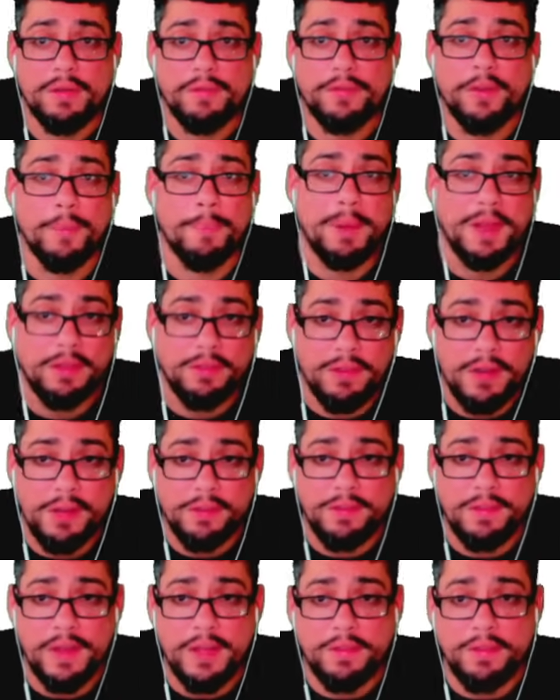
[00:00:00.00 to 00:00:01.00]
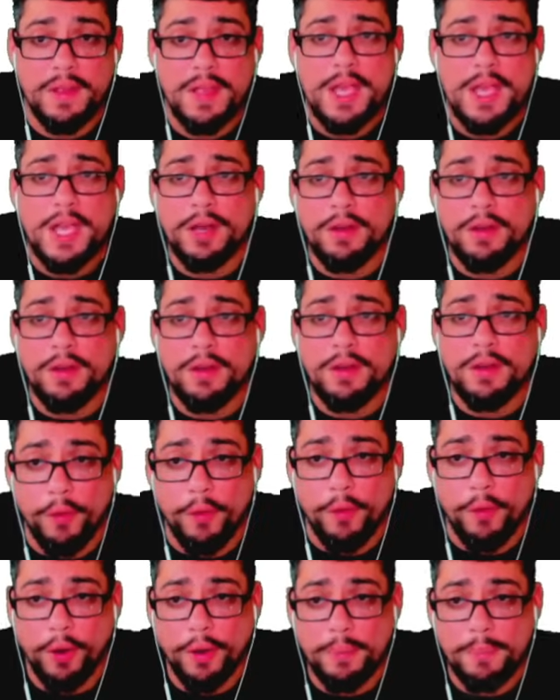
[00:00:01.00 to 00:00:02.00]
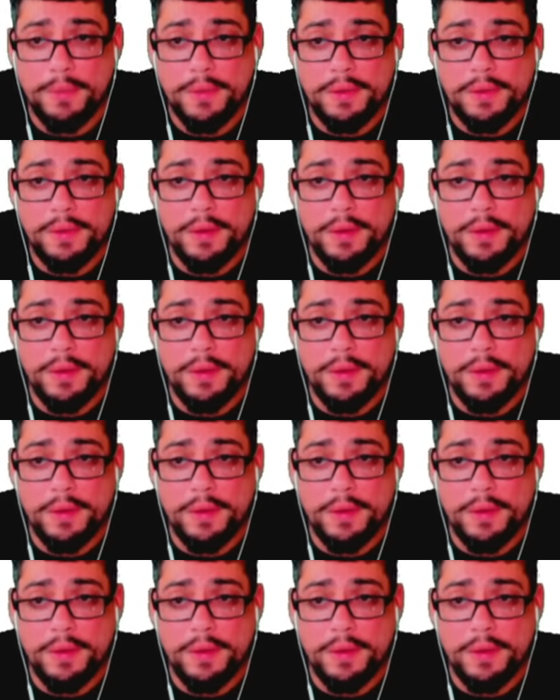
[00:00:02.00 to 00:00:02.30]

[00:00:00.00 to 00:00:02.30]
for businesses in the form